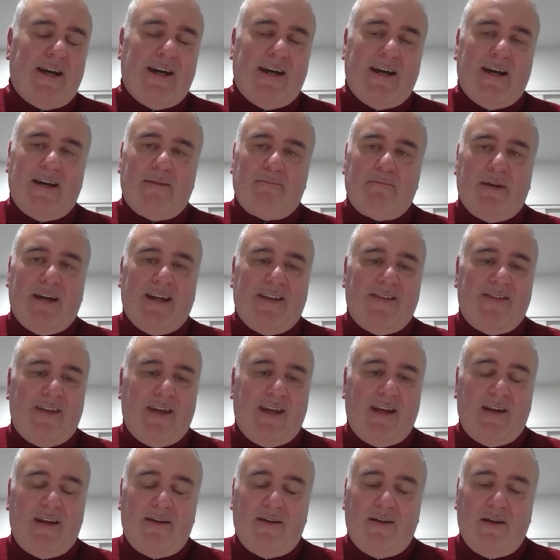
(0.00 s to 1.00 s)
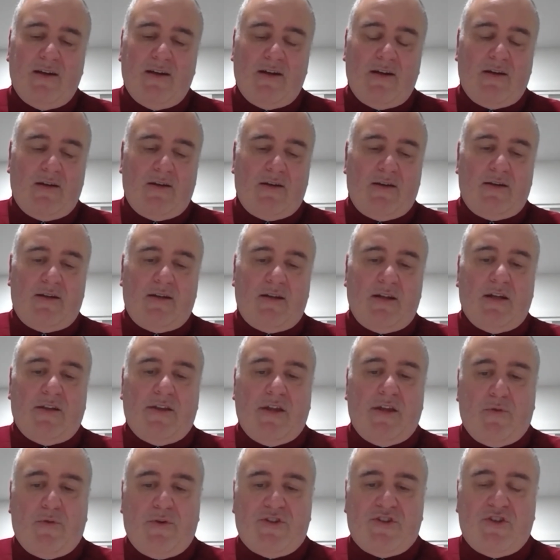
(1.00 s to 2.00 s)
And then
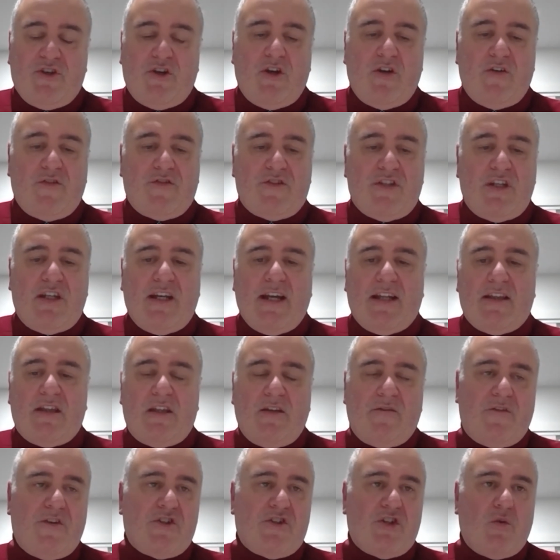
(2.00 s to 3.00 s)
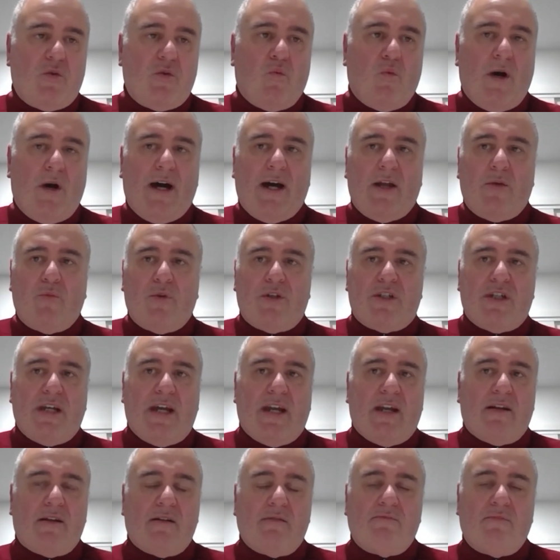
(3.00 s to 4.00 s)
their reserves, and Division One, which had
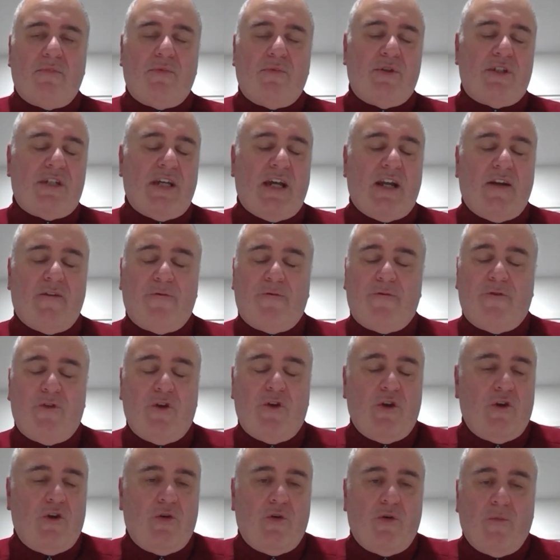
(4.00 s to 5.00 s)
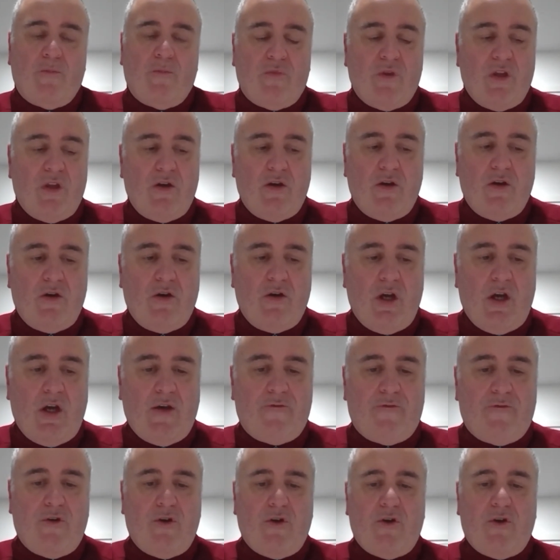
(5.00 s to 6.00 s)
mm-hmm. a
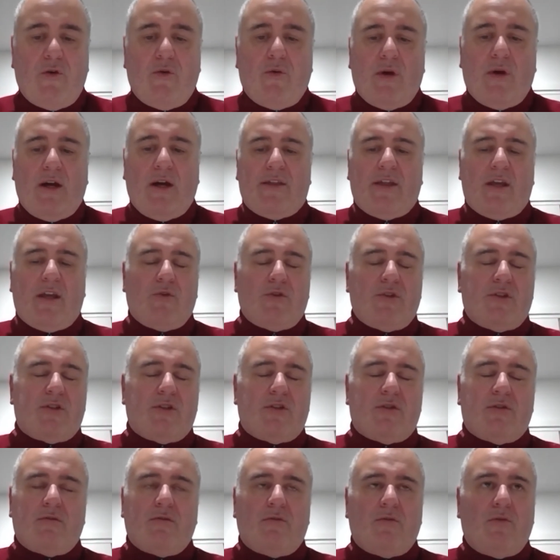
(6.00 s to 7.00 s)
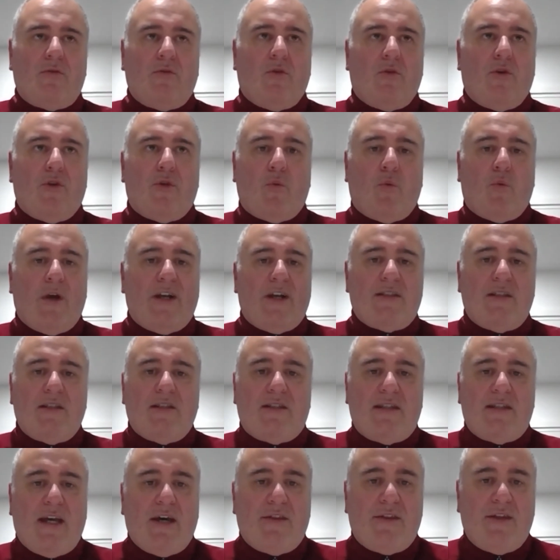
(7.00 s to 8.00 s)
few. I think it was Northwest and
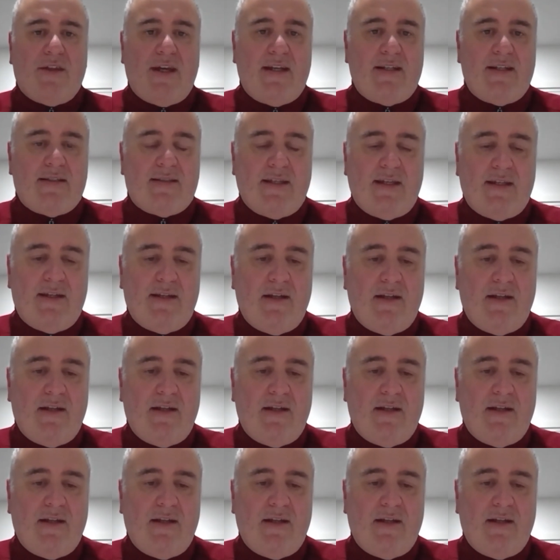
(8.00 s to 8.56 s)
Southeast, and